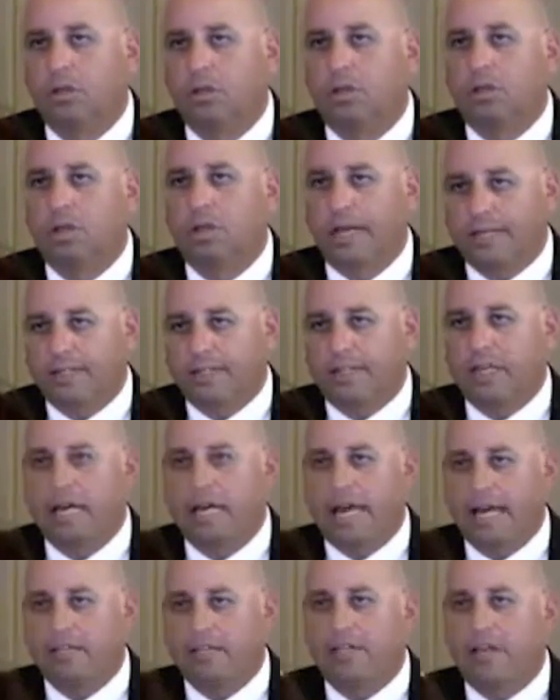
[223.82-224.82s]
Yes,
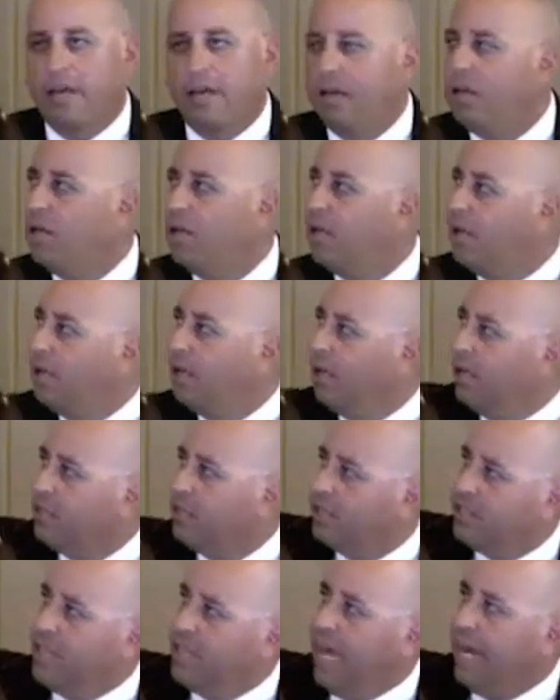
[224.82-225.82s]
he
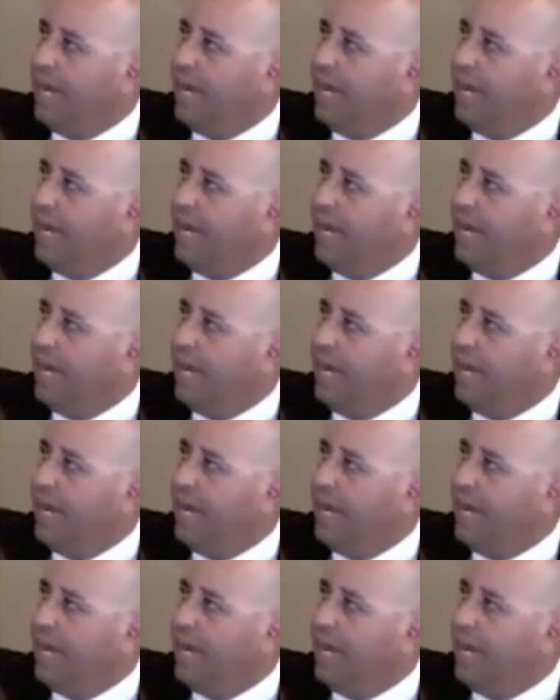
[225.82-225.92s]
does not